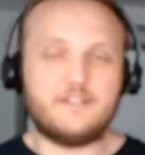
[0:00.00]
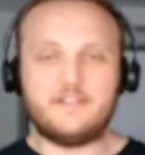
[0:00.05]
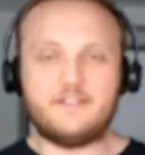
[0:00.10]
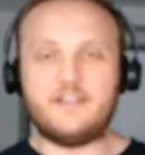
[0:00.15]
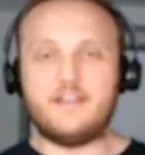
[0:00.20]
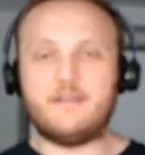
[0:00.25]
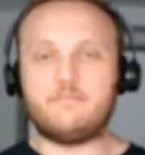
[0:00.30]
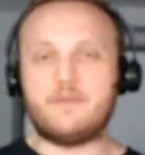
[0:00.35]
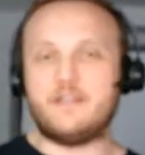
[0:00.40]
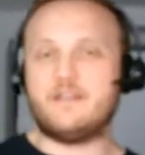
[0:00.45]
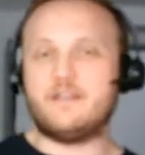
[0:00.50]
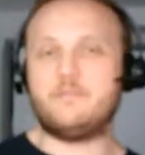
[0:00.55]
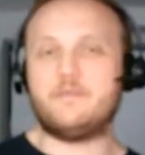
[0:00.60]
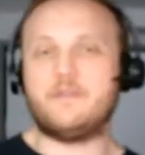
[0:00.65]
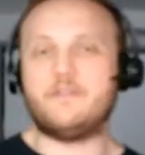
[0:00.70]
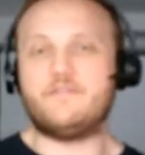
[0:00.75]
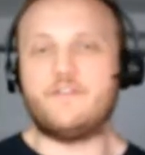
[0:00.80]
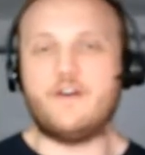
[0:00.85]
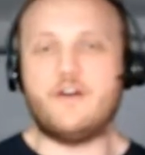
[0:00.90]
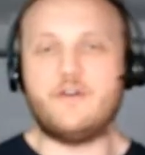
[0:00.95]
They pick up
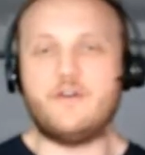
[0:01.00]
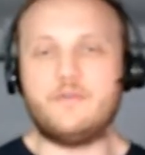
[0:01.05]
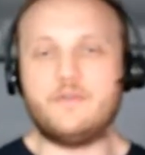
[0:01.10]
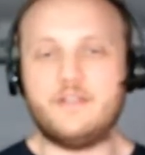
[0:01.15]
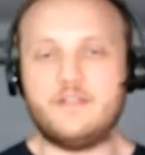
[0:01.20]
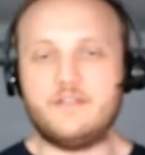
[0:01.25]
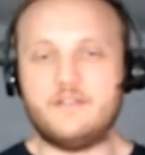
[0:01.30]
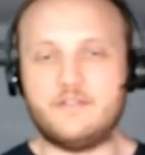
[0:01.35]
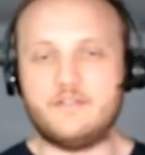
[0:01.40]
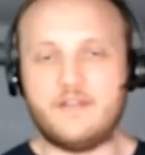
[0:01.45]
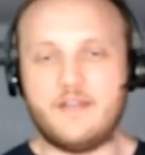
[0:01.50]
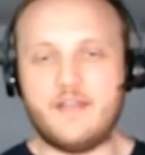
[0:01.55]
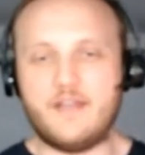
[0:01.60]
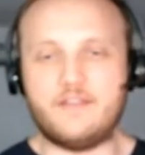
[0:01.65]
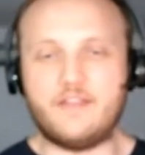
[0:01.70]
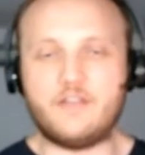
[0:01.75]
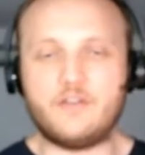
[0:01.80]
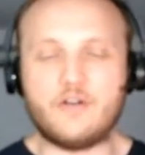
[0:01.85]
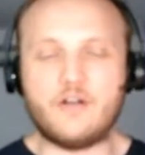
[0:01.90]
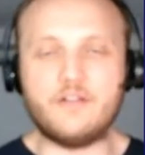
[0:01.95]
the phone
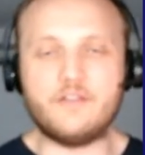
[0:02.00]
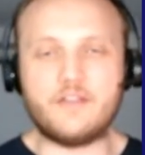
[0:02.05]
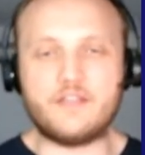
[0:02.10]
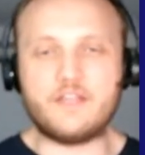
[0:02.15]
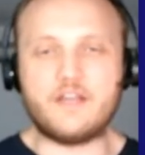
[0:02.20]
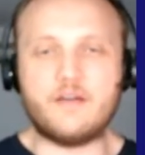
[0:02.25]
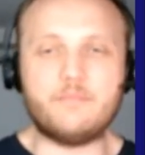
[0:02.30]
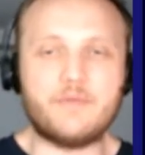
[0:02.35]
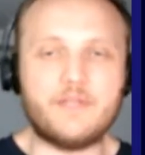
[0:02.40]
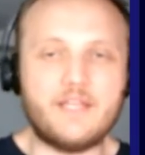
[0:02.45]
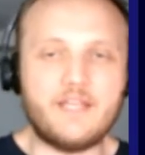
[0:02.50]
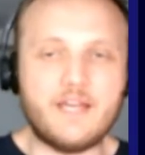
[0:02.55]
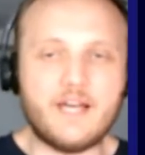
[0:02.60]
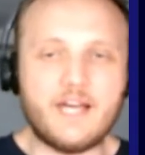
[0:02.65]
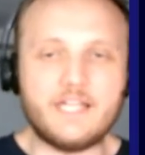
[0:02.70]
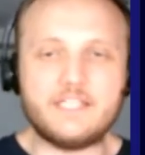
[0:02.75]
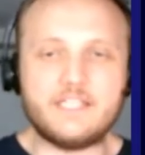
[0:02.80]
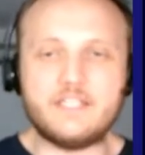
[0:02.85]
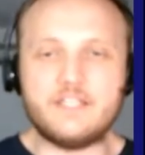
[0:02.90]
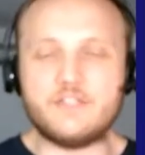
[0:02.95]
and they call the company
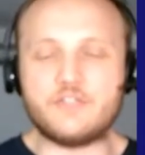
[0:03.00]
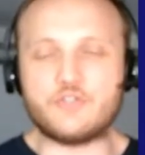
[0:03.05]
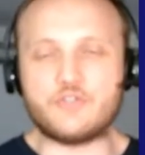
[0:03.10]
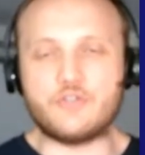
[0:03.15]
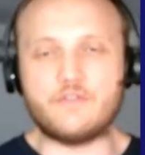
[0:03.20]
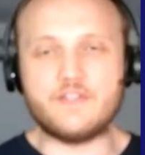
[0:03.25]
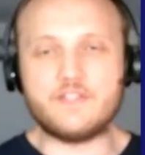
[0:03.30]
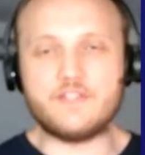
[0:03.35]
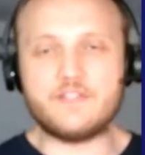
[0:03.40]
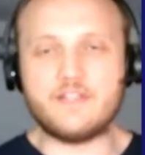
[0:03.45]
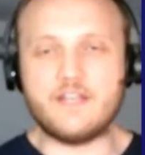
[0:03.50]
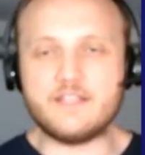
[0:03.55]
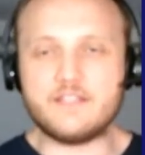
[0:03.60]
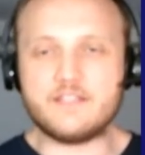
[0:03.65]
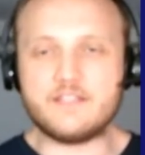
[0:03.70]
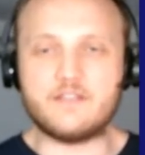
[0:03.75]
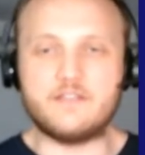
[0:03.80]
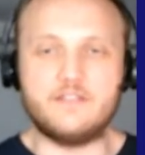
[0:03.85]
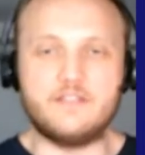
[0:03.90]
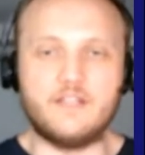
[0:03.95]
IT service
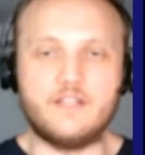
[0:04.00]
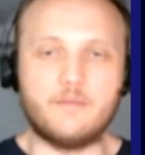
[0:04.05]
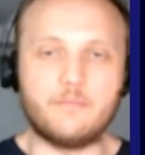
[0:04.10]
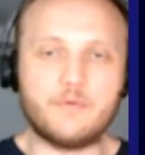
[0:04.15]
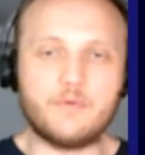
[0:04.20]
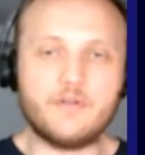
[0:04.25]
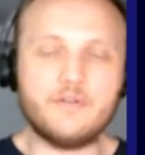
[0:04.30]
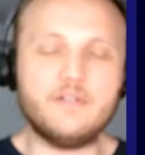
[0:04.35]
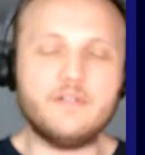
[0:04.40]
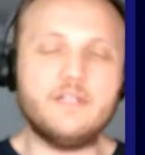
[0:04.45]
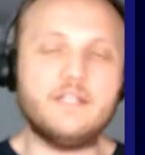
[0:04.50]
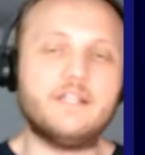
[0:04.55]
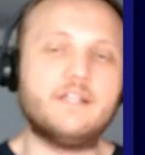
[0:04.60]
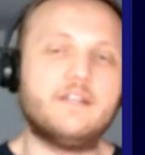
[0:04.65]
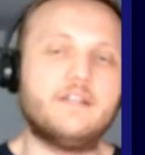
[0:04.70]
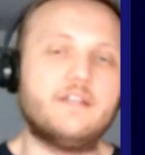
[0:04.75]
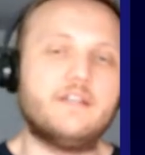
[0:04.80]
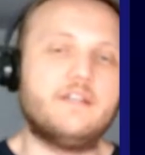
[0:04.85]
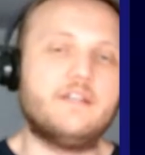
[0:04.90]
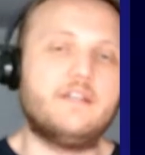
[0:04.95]
desk number,
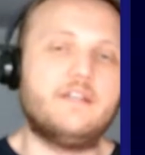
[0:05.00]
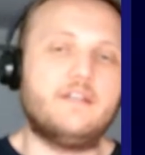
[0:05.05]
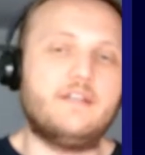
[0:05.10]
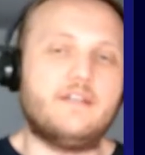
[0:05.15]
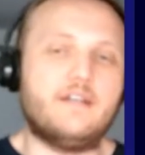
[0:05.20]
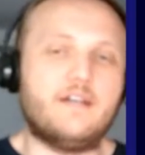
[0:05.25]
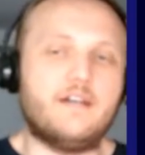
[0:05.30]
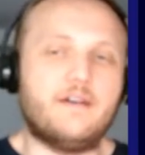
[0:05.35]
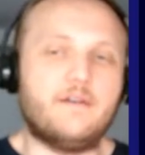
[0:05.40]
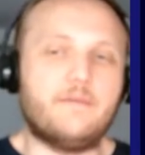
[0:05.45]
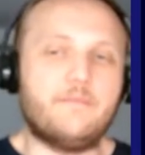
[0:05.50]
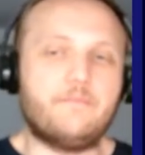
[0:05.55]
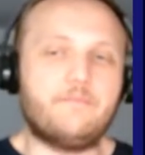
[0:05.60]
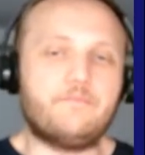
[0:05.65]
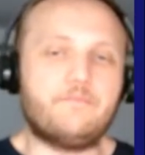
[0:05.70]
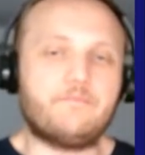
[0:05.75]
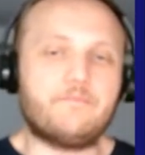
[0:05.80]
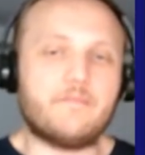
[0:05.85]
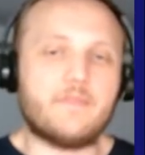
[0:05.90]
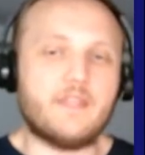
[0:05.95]

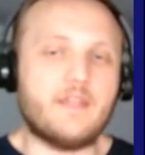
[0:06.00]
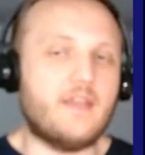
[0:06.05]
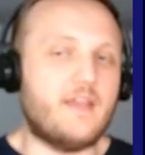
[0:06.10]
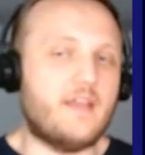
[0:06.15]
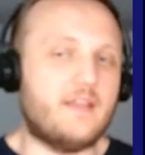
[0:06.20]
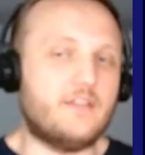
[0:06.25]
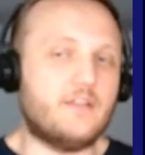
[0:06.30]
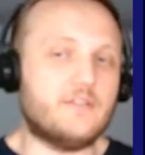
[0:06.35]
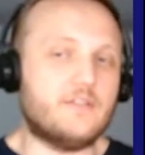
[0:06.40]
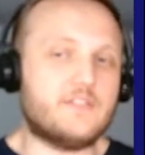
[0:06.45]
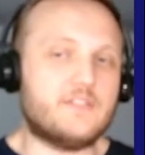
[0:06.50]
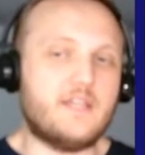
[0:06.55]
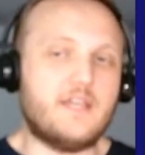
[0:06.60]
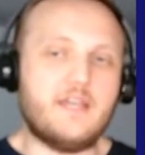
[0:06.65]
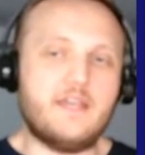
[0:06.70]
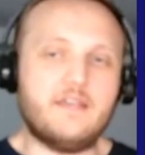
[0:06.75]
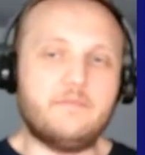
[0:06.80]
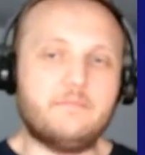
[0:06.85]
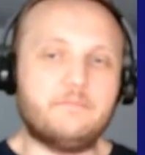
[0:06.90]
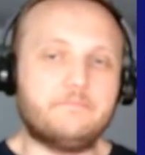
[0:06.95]
and they'll
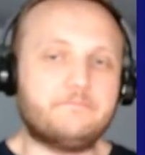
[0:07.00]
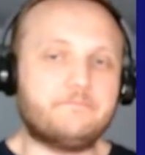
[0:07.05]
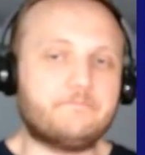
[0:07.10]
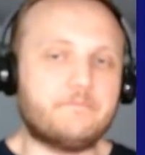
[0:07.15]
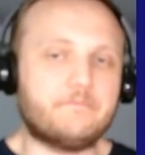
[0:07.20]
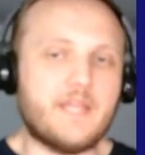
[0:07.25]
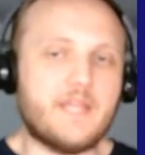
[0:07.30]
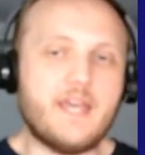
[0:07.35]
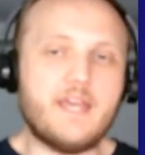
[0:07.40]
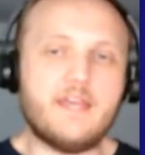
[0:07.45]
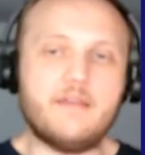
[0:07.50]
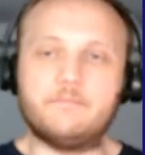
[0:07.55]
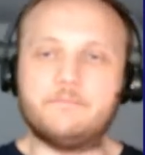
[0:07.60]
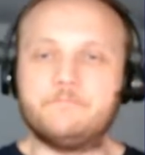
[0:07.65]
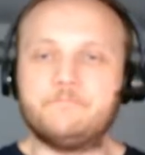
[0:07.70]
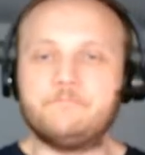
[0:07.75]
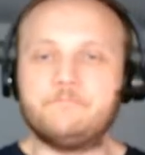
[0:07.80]
say, hey,